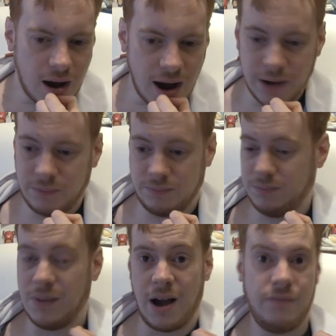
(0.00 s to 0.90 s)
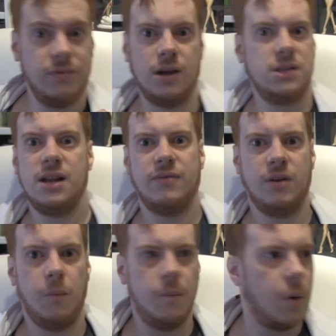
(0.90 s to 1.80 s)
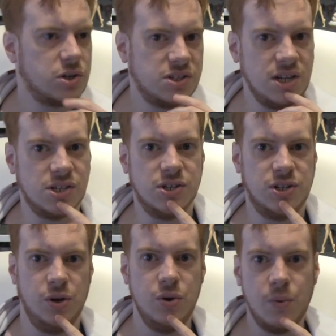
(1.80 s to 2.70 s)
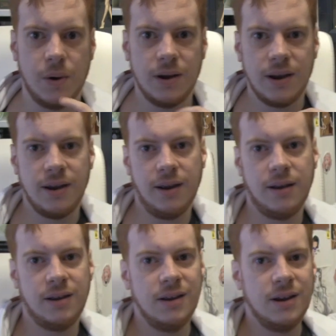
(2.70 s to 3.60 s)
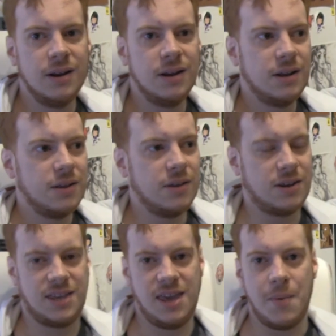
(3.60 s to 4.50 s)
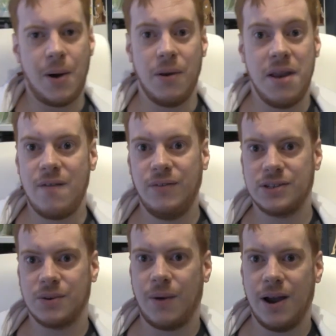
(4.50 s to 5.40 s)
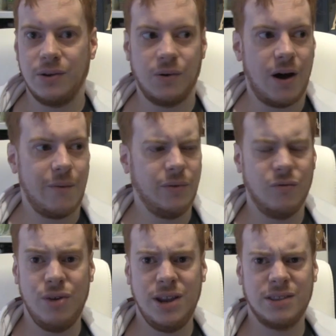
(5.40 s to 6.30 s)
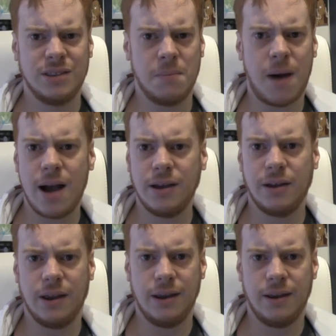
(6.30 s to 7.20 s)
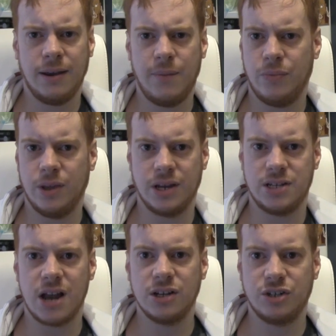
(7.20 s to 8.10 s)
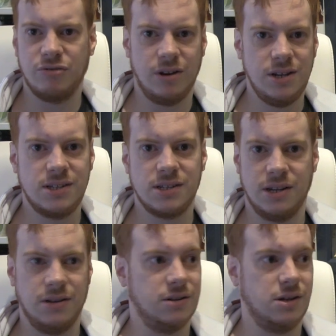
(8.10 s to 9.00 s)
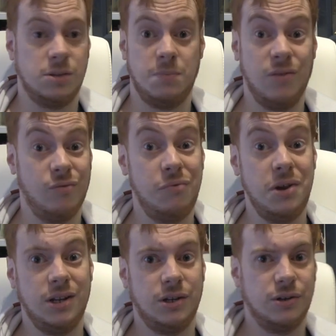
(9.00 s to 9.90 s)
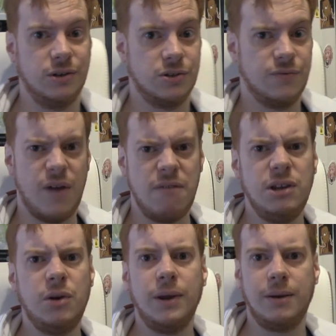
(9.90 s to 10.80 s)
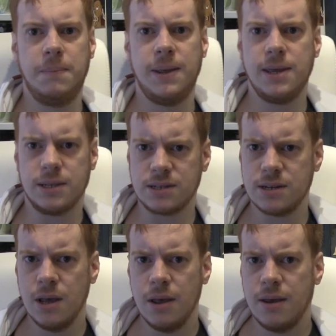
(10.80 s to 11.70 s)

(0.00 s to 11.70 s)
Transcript: I, haven't, I still haven't watched season two. Uh, it came out on Netflix a while ago. I've been reading the manga, um, the Kodansha releases, and it's been really good. Very quick paced.